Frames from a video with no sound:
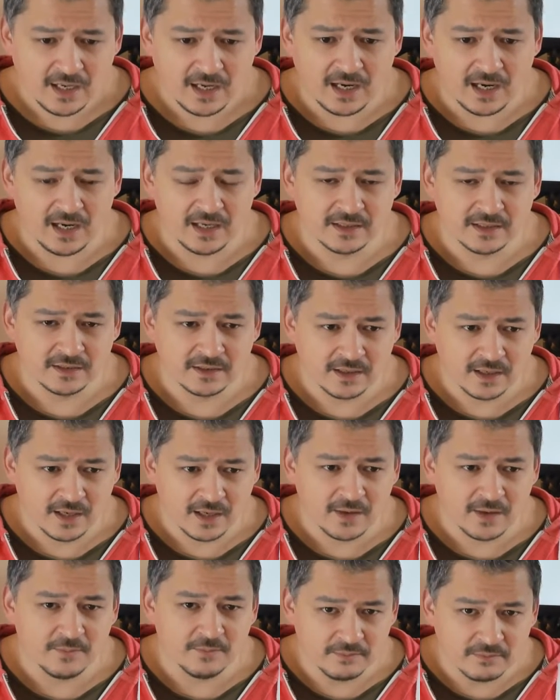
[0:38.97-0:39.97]
And
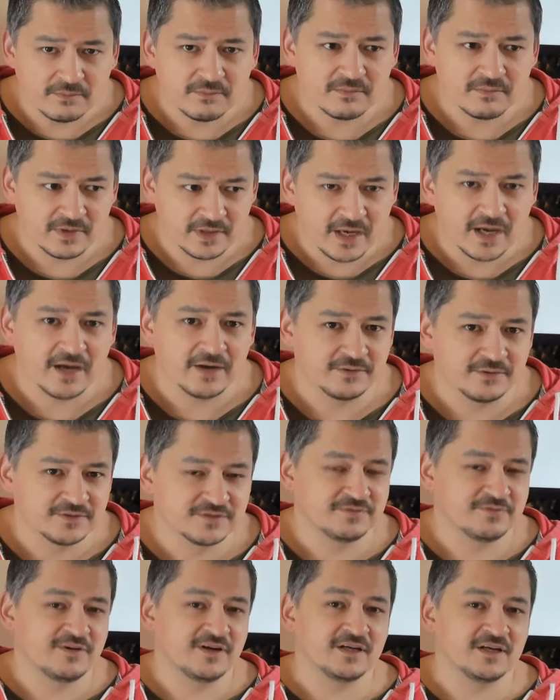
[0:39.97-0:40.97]
yeah, it was
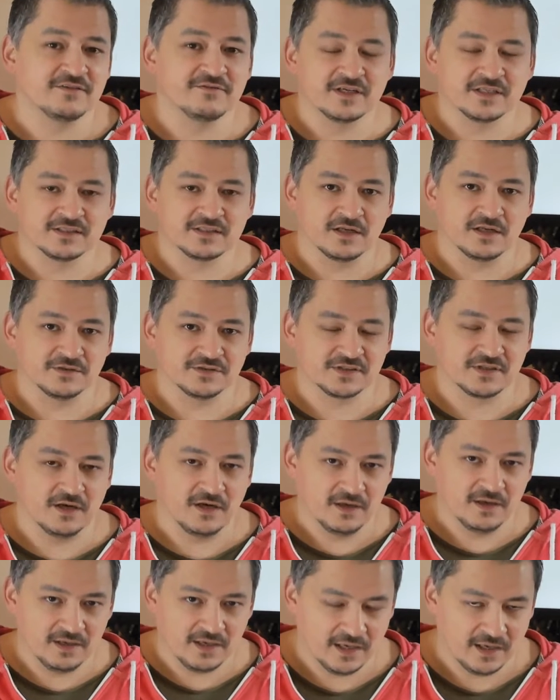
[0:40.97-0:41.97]
a really, really slow
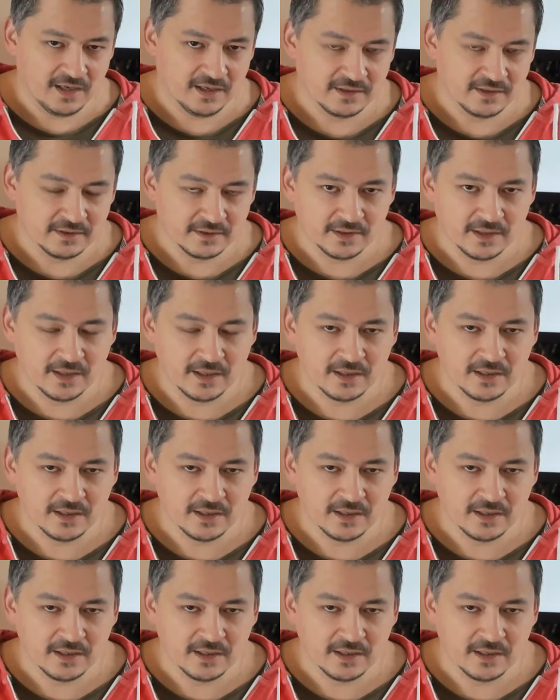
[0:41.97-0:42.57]
start, and